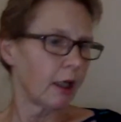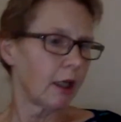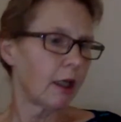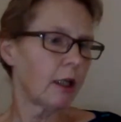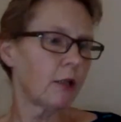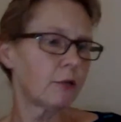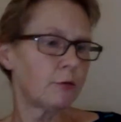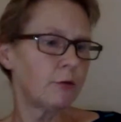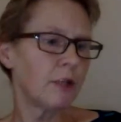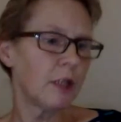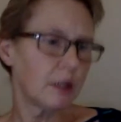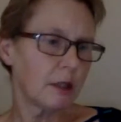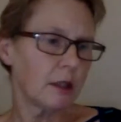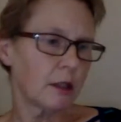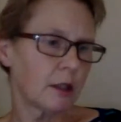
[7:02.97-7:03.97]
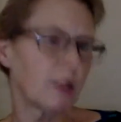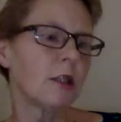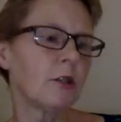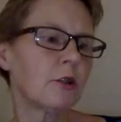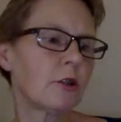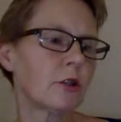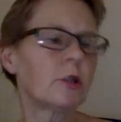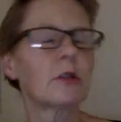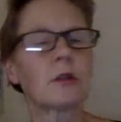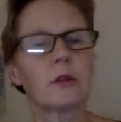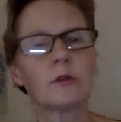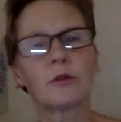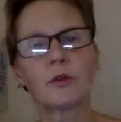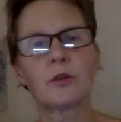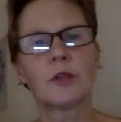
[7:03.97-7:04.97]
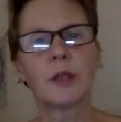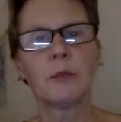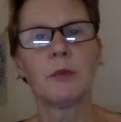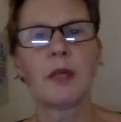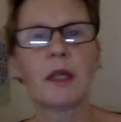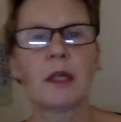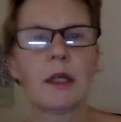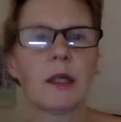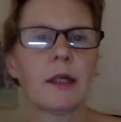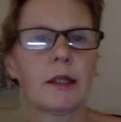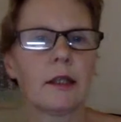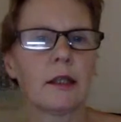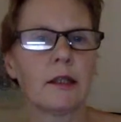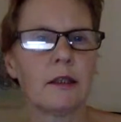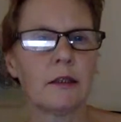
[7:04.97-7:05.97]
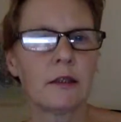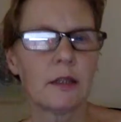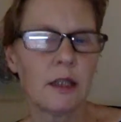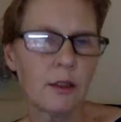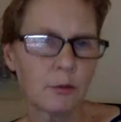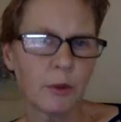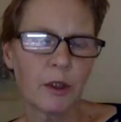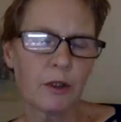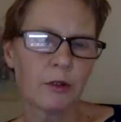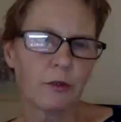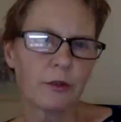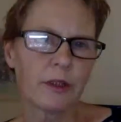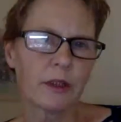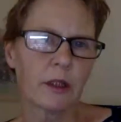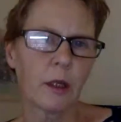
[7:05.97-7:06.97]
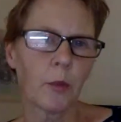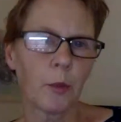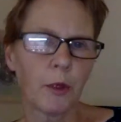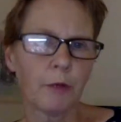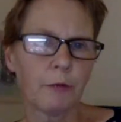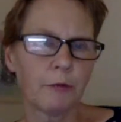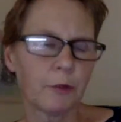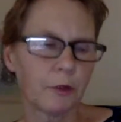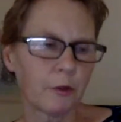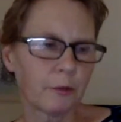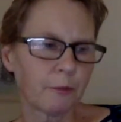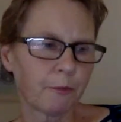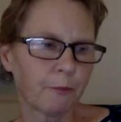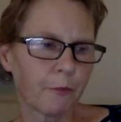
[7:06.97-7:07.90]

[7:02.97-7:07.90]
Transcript: it really teaches those three main guidelines: eat when hungry, stop when full,